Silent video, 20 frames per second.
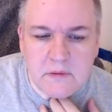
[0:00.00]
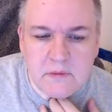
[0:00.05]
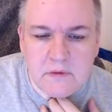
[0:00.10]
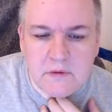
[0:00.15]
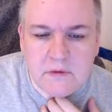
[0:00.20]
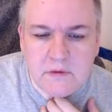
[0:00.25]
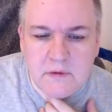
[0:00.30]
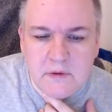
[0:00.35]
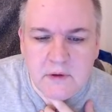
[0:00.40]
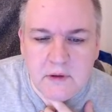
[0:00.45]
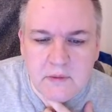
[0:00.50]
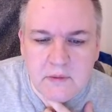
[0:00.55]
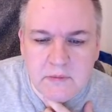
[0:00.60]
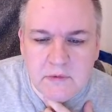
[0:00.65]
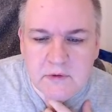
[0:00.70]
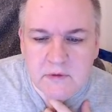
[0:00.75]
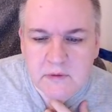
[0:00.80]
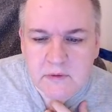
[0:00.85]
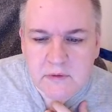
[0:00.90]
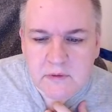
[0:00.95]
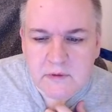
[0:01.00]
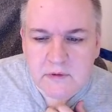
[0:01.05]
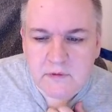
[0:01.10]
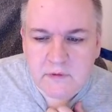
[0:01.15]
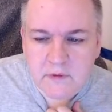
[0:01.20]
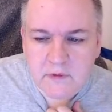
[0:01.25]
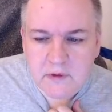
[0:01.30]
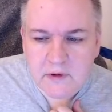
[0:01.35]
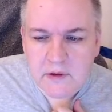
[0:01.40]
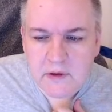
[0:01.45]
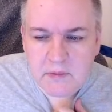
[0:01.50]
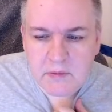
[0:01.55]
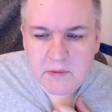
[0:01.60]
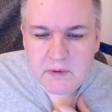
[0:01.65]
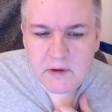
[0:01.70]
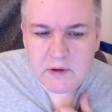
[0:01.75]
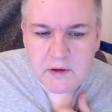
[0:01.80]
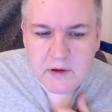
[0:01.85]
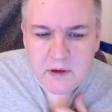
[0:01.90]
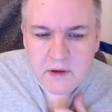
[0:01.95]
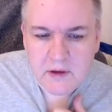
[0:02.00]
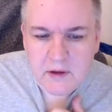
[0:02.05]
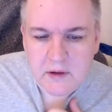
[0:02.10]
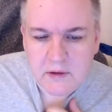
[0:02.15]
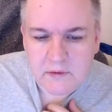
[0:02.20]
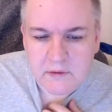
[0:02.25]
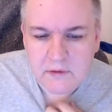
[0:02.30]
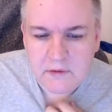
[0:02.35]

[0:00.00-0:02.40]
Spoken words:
She kept him trying to communicate.